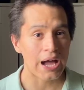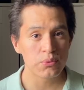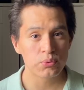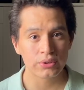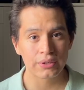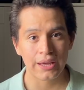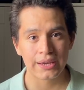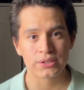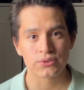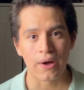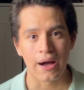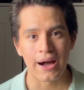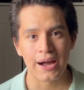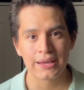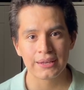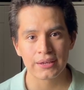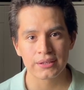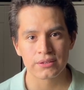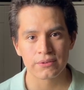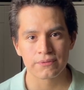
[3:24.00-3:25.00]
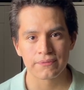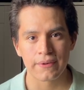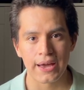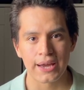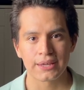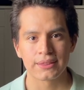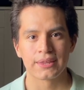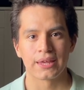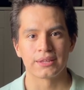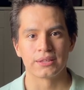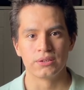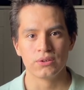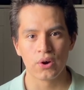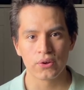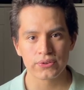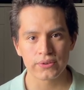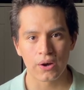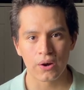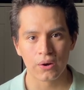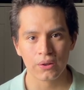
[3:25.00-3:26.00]
would like to highlight the fact that
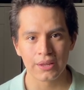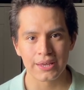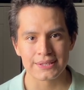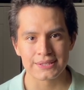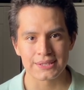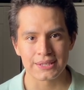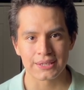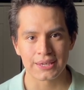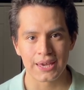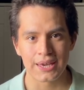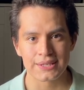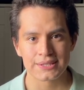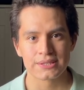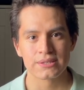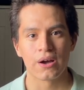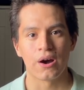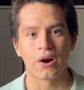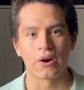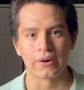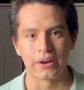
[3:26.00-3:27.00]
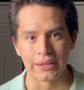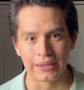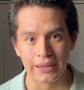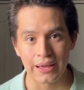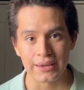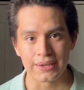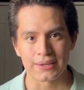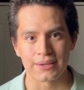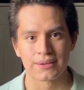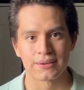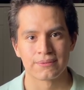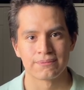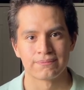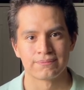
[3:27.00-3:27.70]
not all SDKs are alike.